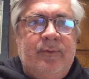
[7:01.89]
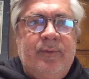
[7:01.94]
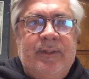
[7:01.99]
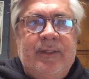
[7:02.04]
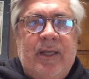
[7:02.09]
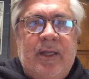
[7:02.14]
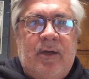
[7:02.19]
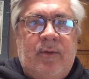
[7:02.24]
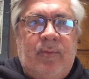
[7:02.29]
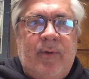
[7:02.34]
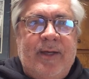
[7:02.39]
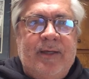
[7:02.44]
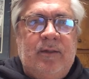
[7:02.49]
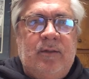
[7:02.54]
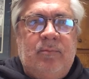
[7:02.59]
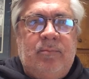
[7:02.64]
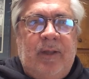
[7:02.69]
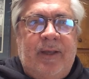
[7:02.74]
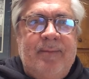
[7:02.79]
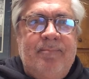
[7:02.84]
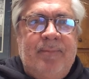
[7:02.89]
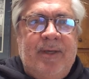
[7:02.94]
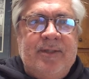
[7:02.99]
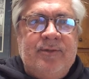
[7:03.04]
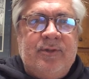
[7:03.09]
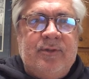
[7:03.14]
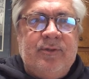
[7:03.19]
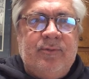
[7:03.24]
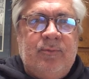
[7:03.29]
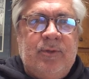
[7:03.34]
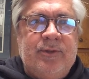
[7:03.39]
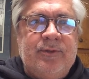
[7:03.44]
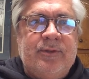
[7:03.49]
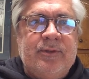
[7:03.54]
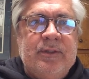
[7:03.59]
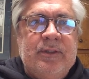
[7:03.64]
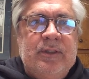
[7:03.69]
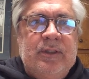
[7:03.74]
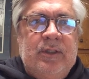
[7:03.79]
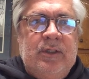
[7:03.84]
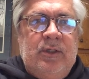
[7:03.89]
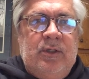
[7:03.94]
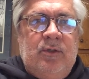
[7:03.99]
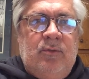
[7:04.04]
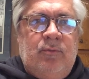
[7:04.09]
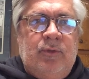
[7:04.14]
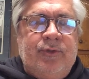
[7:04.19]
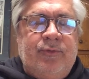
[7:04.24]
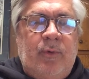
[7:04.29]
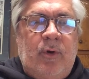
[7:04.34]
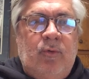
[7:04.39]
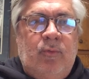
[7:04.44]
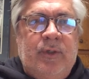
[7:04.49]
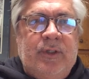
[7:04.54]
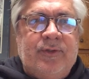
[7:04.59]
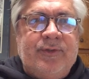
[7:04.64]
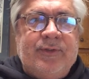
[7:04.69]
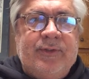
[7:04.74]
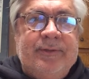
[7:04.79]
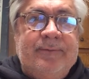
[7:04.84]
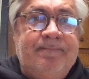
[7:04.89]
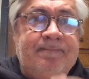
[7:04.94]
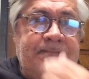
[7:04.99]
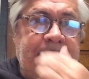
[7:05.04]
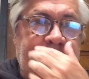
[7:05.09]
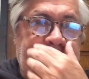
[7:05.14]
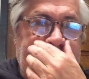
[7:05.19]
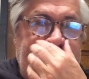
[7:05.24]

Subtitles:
doing that on a regular basis was Woodrow Wilson.